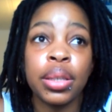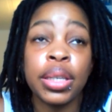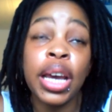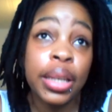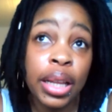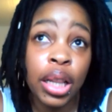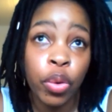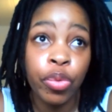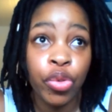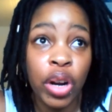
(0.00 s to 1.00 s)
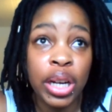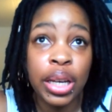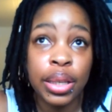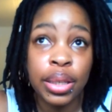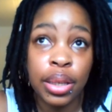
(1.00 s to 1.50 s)
Technically, we've been running
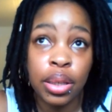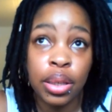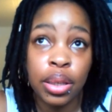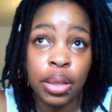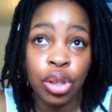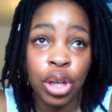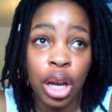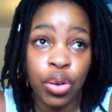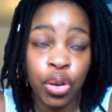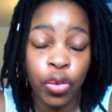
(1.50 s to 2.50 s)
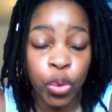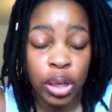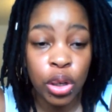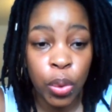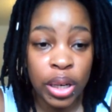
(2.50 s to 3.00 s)
it since uh, January of
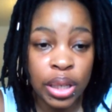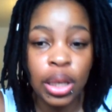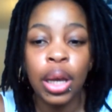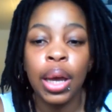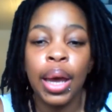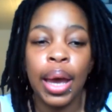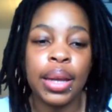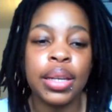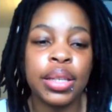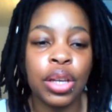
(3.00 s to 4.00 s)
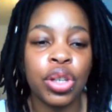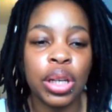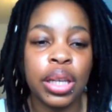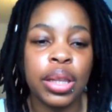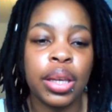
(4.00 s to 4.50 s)
2020, and
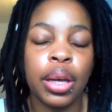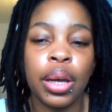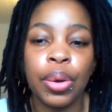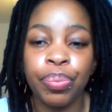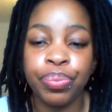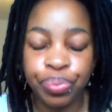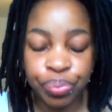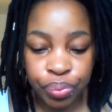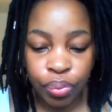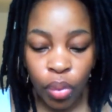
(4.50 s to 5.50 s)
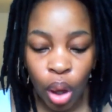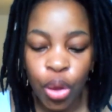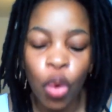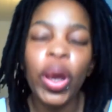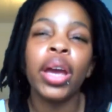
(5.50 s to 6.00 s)
essentially the
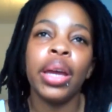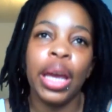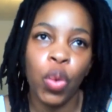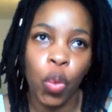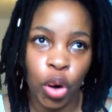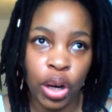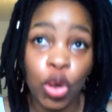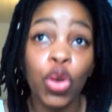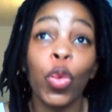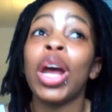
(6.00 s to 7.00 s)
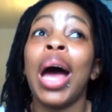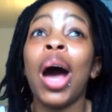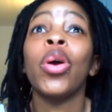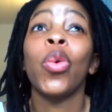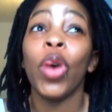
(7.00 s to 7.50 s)
the way it works or what
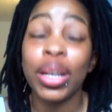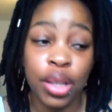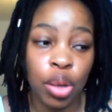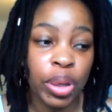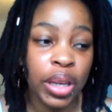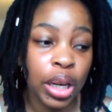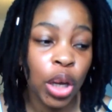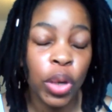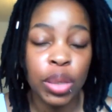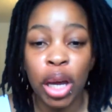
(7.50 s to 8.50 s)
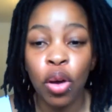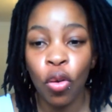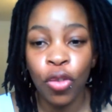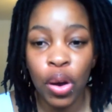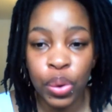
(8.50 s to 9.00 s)
how it worked in the beginning was my
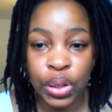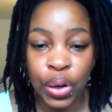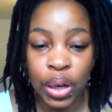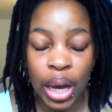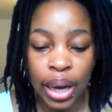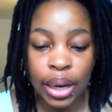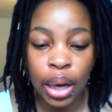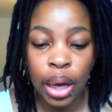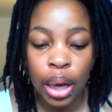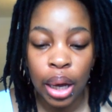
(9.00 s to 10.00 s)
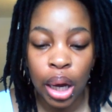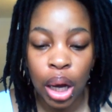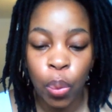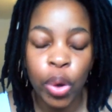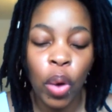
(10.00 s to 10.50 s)
co-founder and I. Uh,
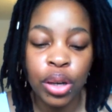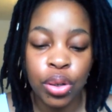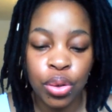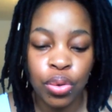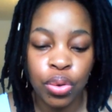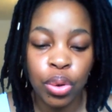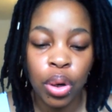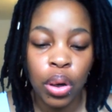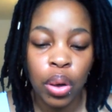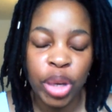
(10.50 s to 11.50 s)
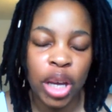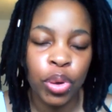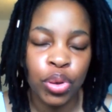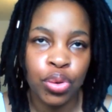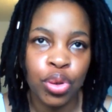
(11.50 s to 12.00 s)
we wanted to be able
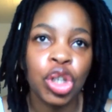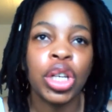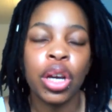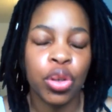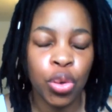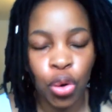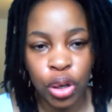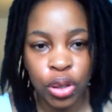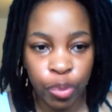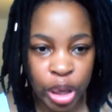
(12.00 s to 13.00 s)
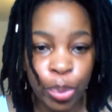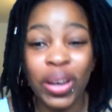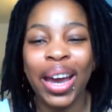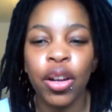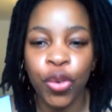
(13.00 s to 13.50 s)
to share stories of people and
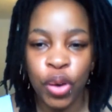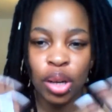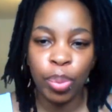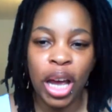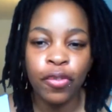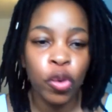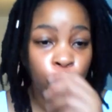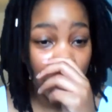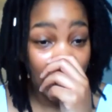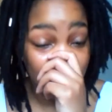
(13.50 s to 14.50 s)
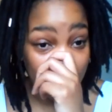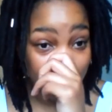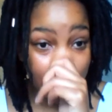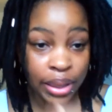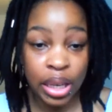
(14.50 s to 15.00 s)
kind of create a platform where
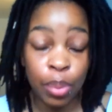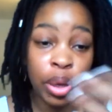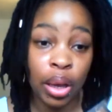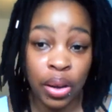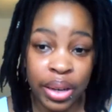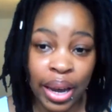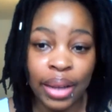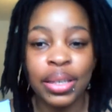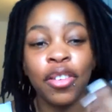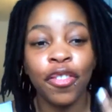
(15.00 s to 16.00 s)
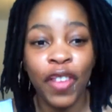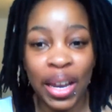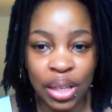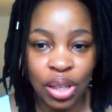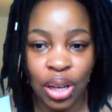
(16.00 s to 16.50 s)
Africans in STEM can connect and
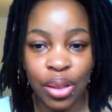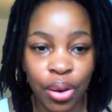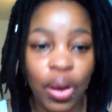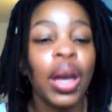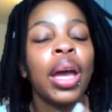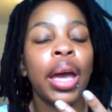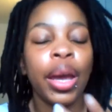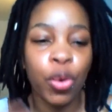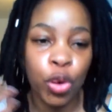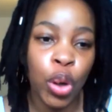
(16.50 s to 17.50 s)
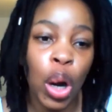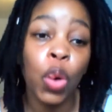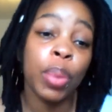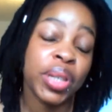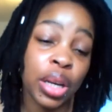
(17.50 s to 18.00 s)
find each other. And also our
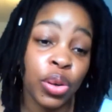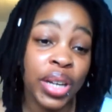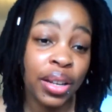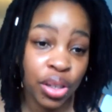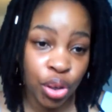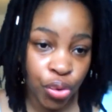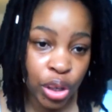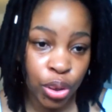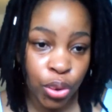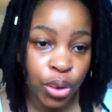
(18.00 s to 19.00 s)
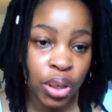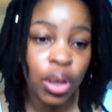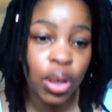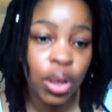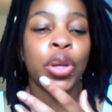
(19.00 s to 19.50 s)
website could act as a resource.
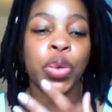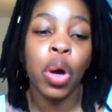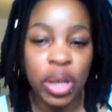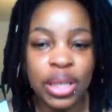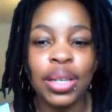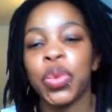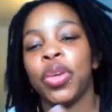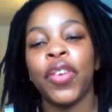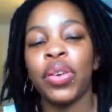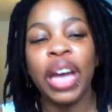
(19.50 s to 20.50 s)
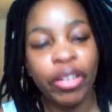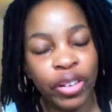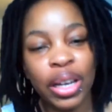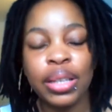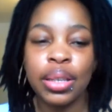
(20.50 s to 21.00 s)
What we did is we found
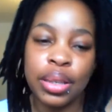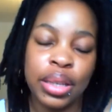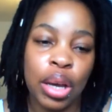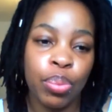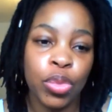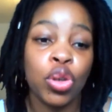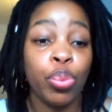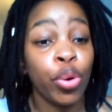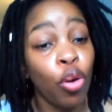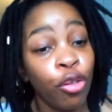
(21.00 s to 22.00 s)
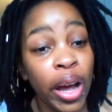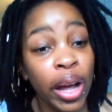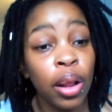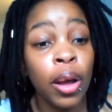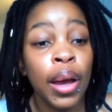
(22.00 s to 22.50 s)
Africans in STEM to
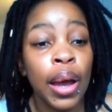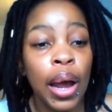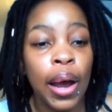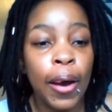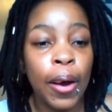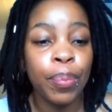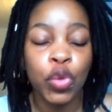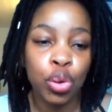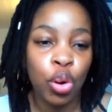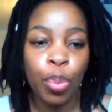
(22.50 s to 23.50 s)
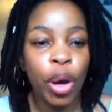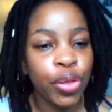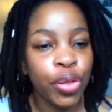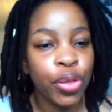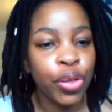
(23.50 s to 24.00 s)
profile, um, to talk about
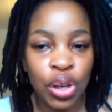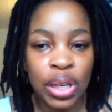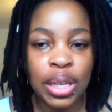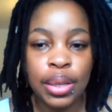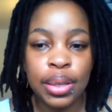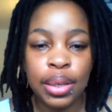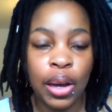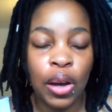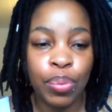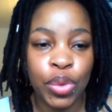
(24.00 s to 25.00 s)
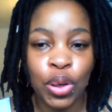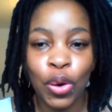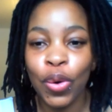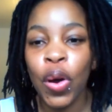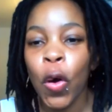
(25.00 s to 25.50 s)
their journeys. Um,
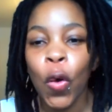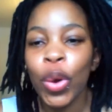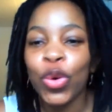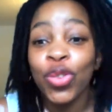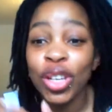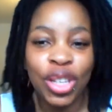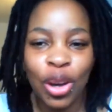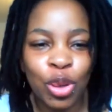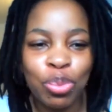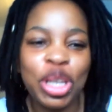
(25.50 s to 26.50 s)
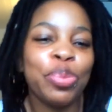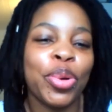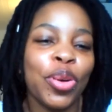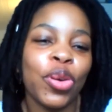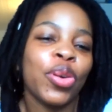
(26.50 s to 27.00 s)
so we would reach out to
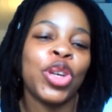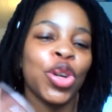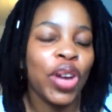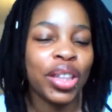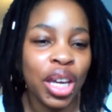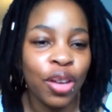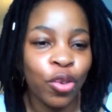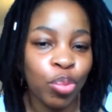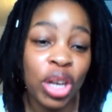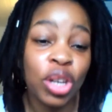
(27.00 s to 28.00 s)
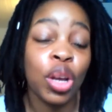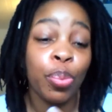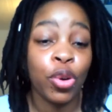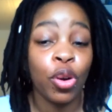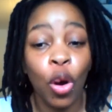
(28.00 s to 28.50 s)
people, curate the information and
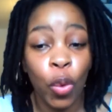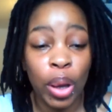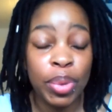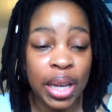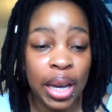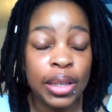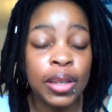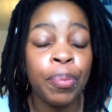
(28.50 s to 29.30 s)
put it on our website.